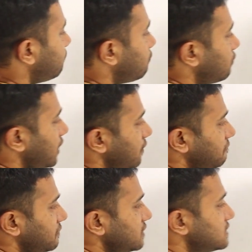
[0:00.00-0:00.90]

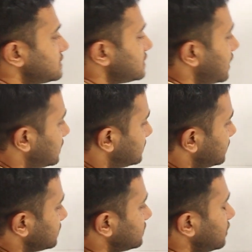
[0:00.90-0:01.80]

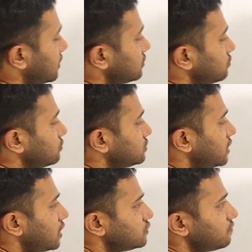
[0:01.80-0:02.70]
K4FeCl6.
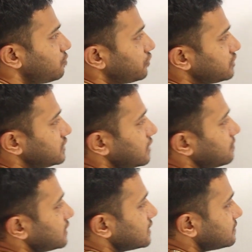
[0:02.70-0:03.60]
So charge of
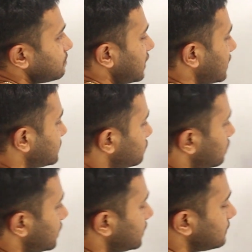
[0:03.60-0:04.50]
potassium is
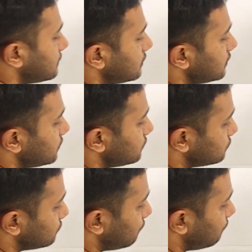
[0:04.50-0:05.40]
+1.
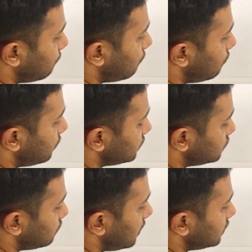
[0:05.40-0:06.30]
So 4
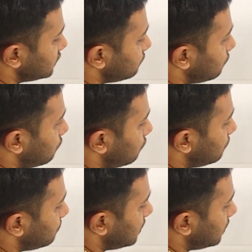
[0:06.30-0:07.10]
into 1 is 4